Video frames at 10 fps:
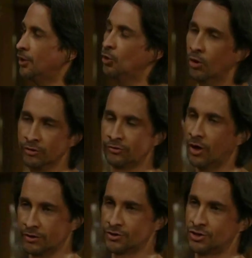And all this
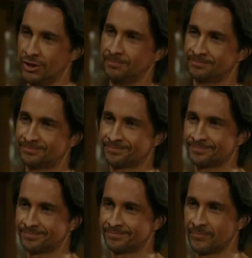talk is cheap.
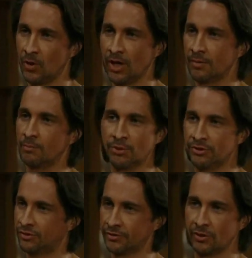All right, I'm gonna
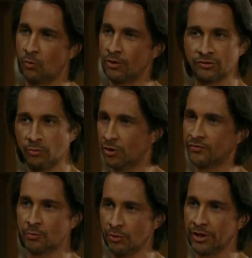put this out there once and we don't
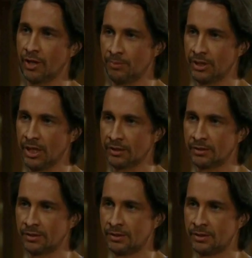have to bring it up again.
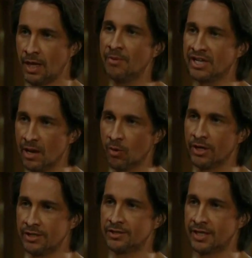I'm gonna get
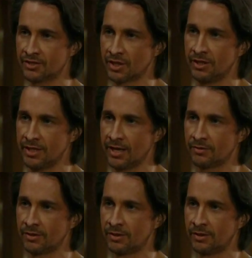what I need to take Sonny
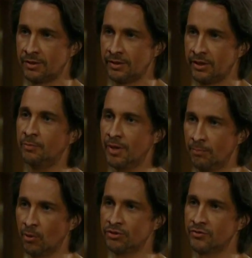down. It'll be
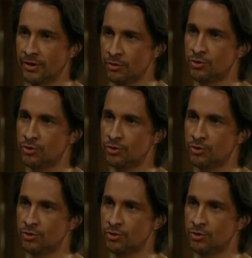a bonus if I